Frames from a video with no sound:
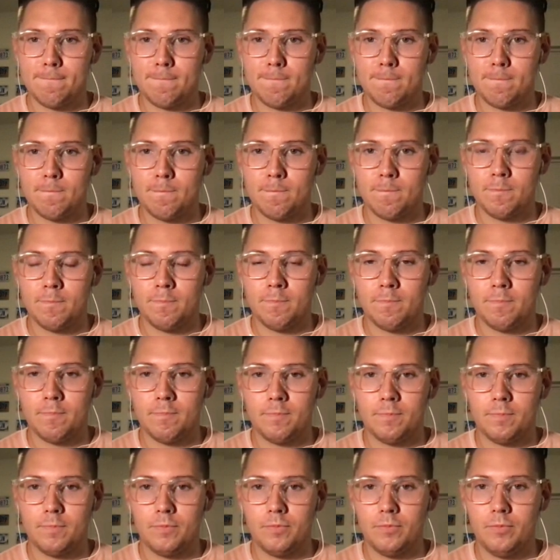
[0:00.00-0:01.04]

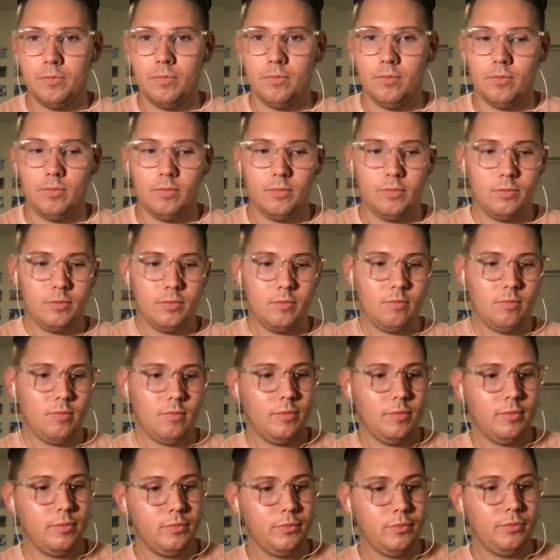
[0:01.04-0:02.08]

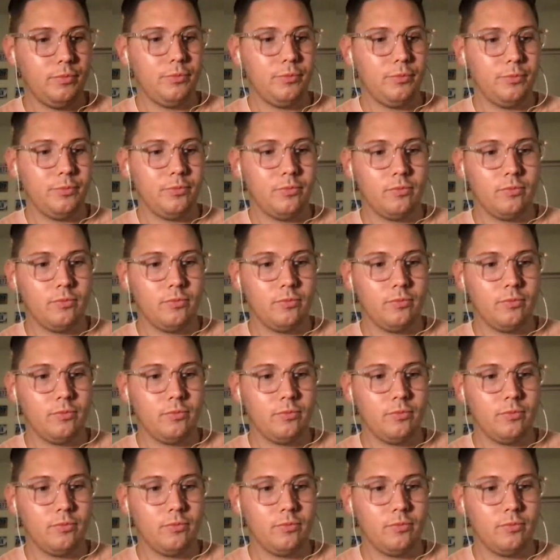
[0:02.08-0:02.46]
This person isn't speaking.